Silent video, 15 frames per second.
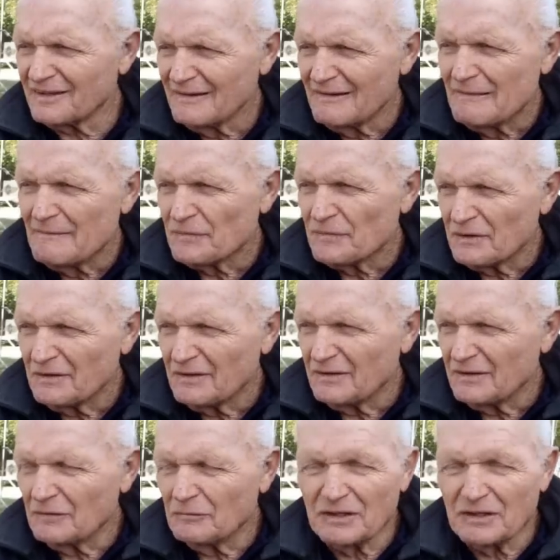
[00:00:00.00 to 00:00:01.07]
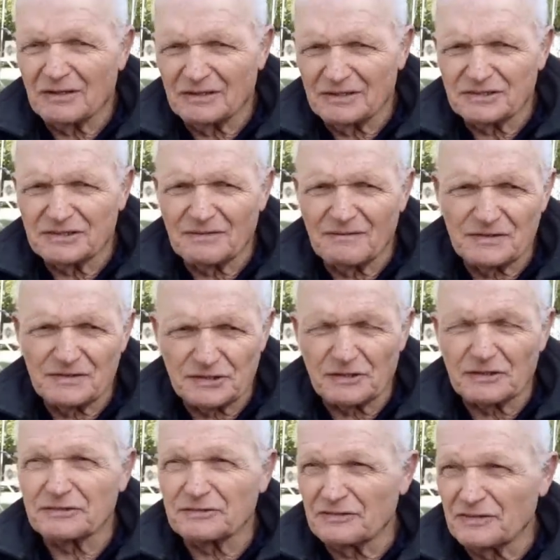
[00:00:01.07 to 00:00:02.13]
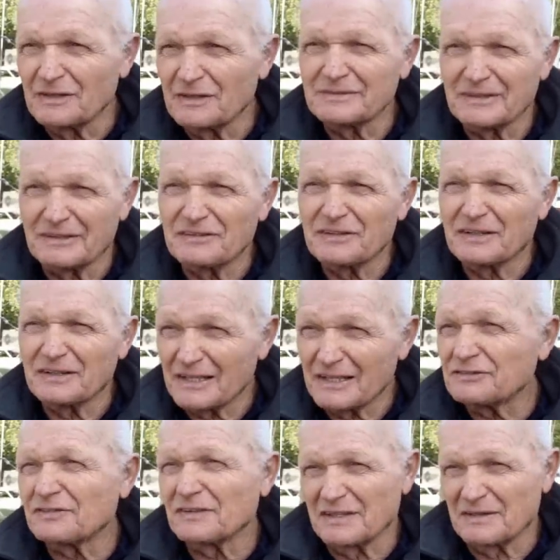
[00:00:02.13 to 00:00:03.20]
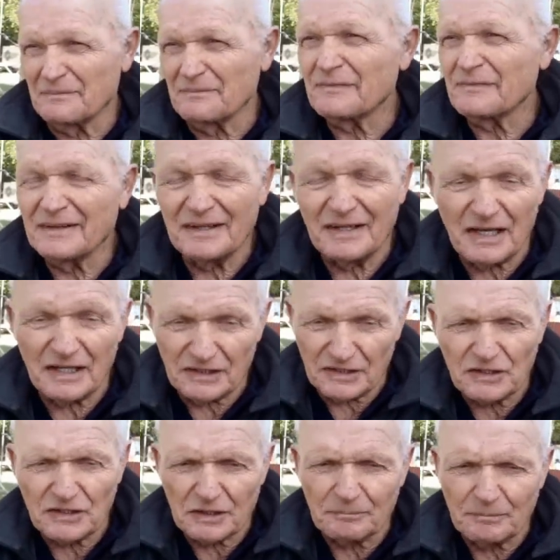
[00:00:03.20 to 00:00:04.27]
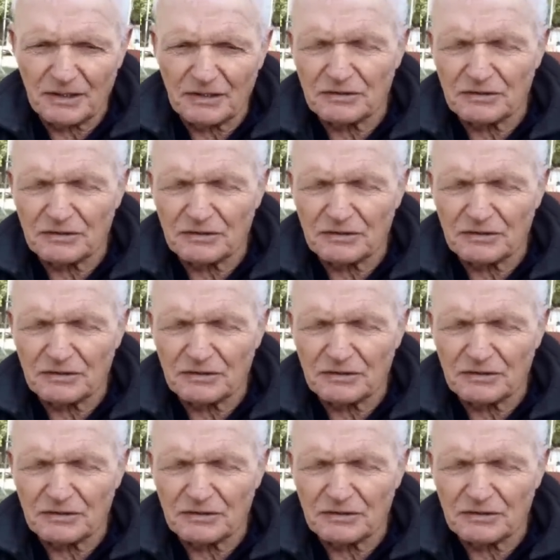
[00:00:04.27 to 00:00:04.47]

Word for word: And, and we get all these circus films and everything. And that's fun and well, you get